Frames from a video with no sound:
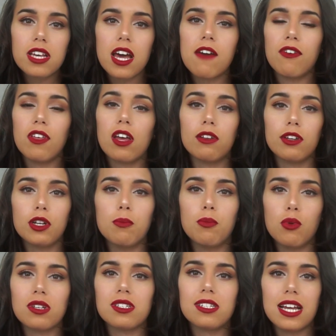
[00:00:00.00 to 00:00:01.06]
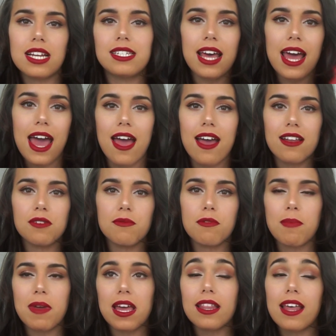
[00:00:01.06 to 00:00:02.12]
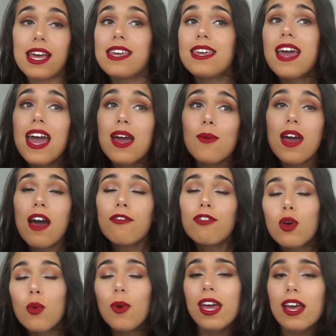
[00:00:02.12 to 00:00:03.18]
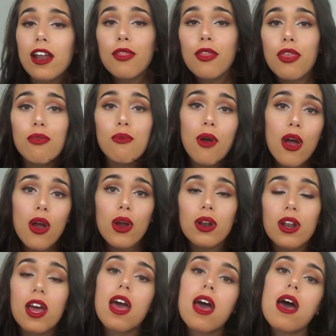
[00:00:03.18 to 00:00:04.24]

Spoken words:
I feel like a lot of books tend to end with being like, yay, we have the queen on the throne.